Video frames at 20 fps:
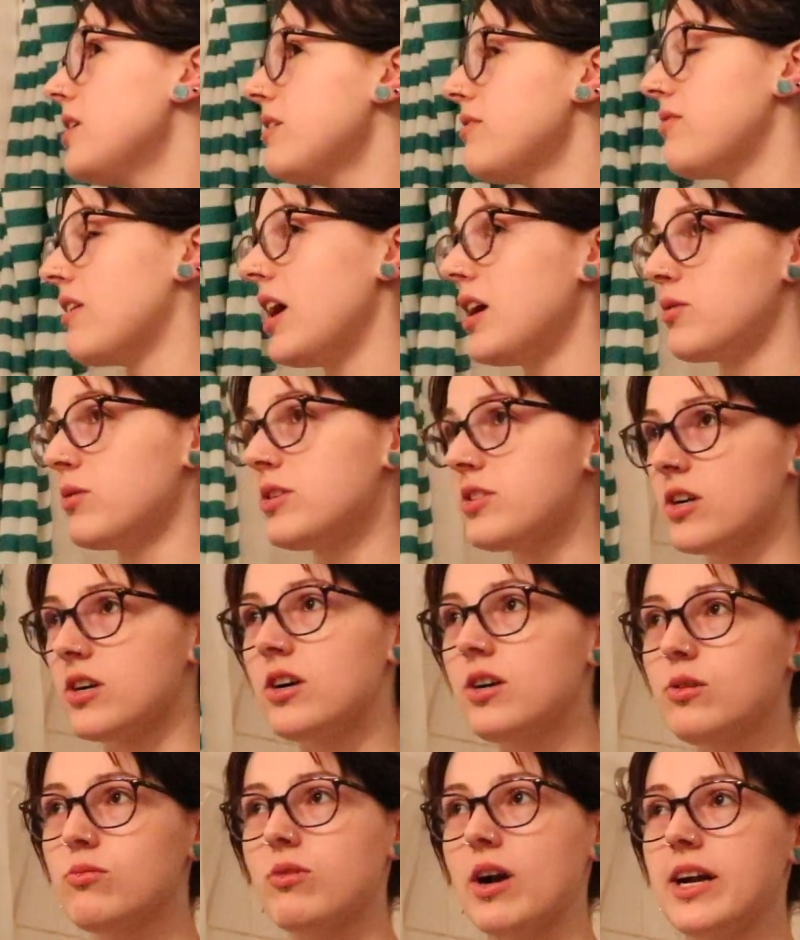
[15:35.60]
if I was
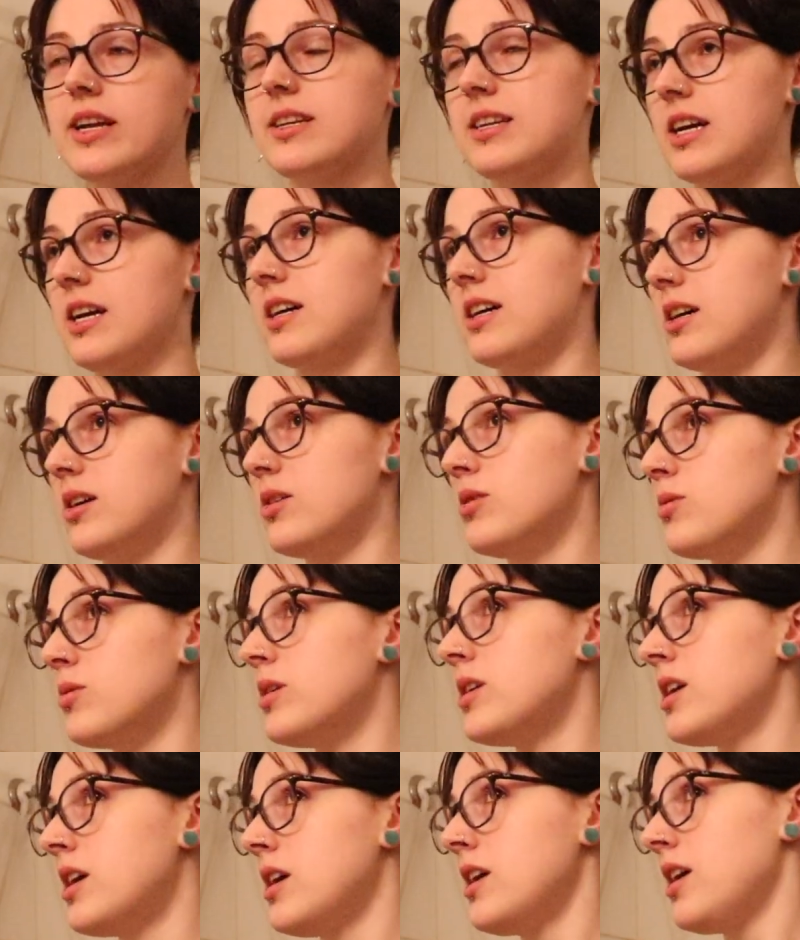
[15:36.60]
her right
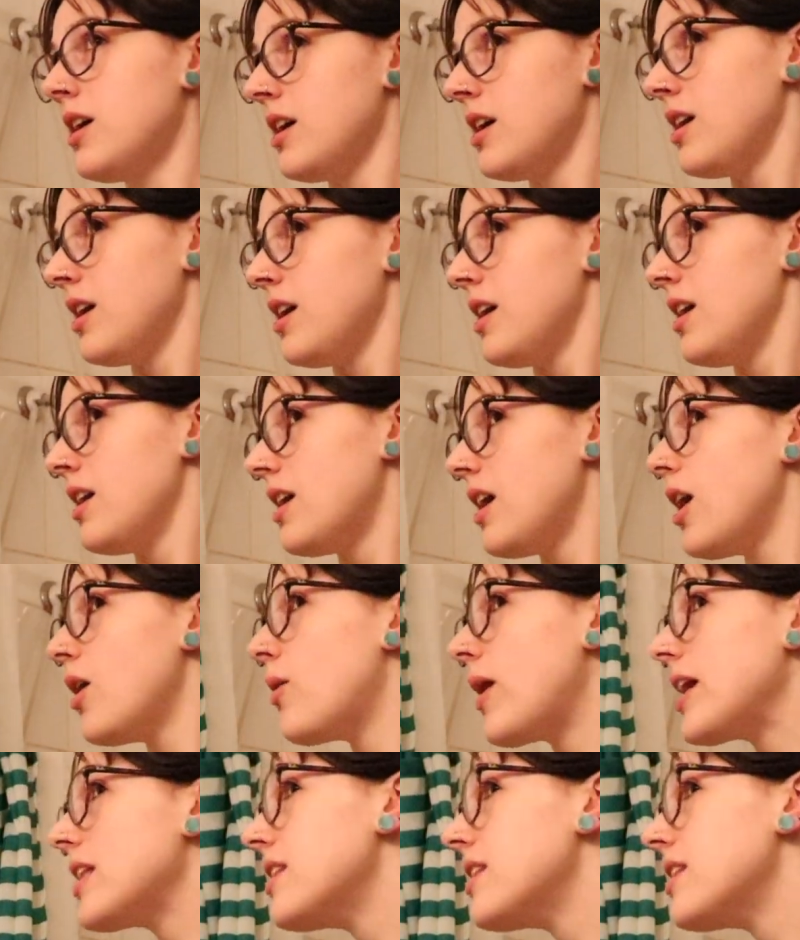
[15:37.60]
now. Oh, I